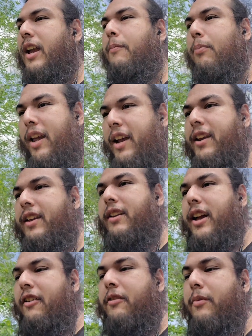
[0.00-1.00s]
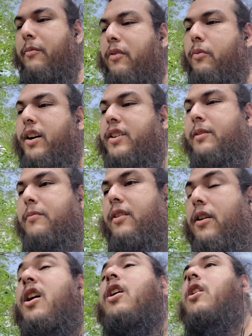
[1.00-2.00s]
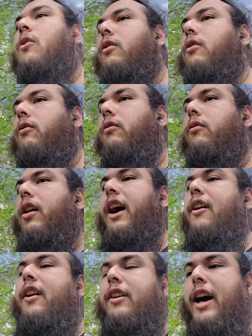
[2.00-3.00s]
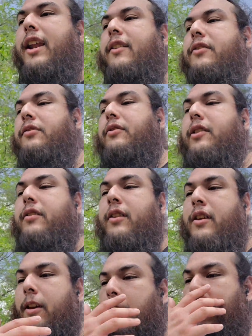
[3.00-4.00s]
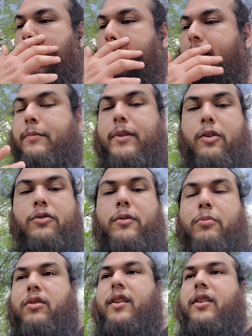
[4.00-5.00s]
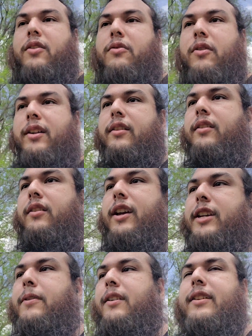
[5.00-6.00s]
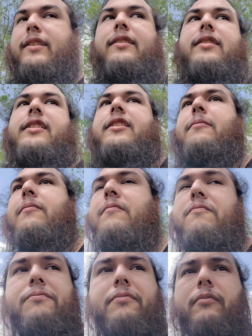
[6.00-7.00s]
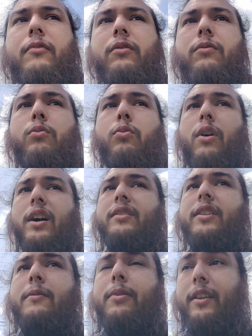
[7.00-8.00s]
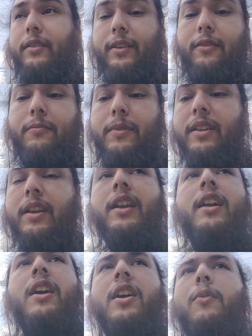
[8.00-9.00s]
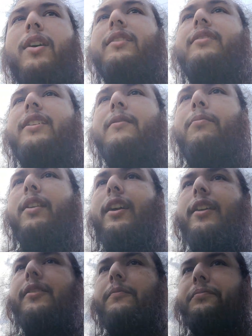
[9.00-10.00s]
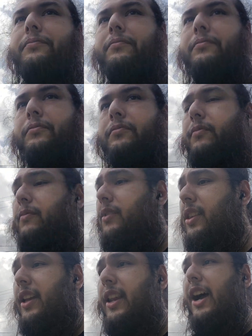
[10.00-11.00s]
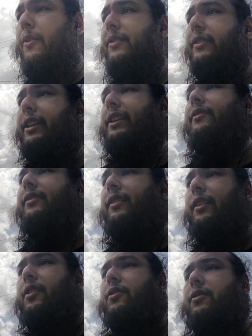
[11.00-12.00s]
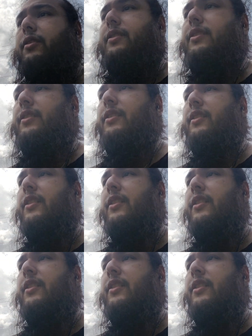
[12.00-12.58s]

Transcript: I played it. I remember watching my well, how I got into it. It was my older brother who had the Xbox at the time. Watch template, excuse me watched him play it, and I was instantly hooked.